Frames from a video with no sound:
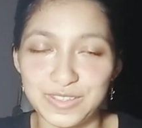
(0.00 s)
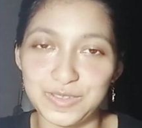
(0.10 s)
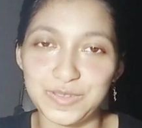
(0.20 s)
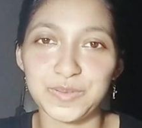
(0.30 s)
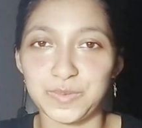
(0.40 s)

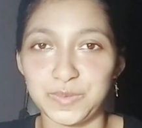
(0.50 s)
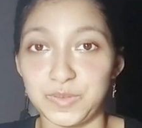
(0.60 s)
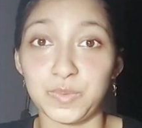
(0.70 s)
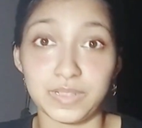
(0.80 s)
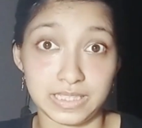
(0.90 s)

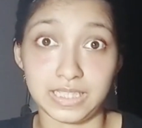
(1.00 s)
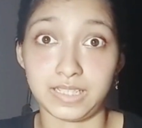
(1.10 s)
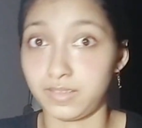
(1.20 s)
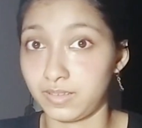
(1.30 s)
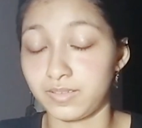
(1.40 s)
will
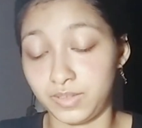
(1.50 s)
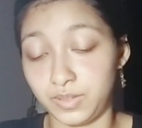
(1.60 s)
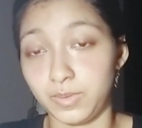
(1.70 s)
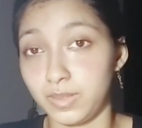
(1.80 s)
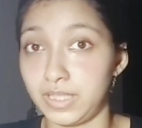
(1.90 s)

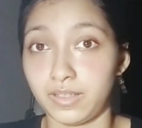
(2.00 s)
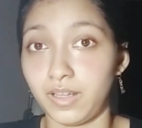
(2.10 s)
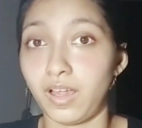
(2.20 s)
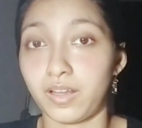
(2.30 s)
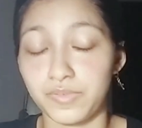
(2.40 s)
need
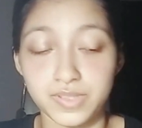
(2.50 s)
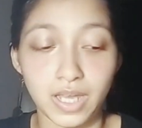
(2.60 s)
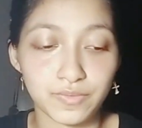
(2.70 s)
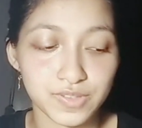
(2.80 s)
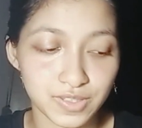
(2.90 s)
a lot of
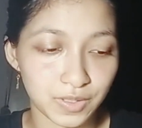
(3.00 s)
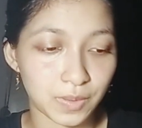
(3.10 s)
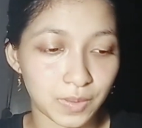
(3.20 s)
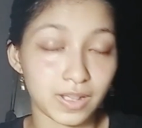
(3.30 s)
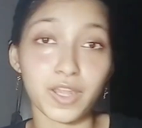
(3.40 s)
stuffs, you
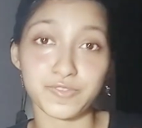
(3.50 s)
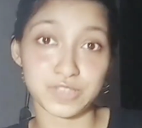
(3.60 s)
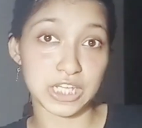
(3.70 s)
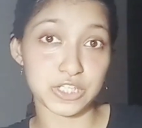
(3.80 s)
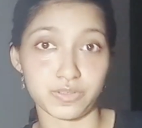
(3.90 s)
know, a lot of
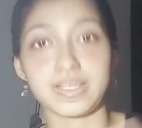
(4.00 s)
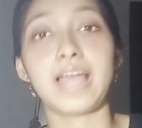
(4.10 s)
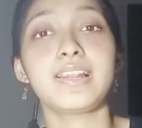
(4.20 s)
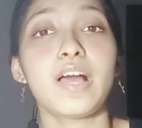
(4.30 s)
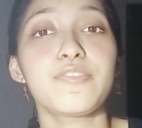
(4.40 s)
stationeries.
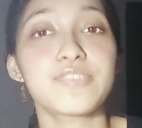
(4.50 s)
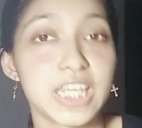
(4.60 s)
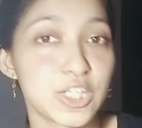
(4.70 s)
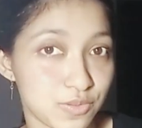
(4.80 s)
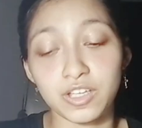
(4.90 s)
I love
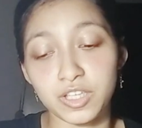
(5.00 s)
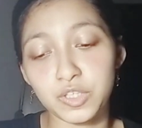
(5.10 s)
stationery.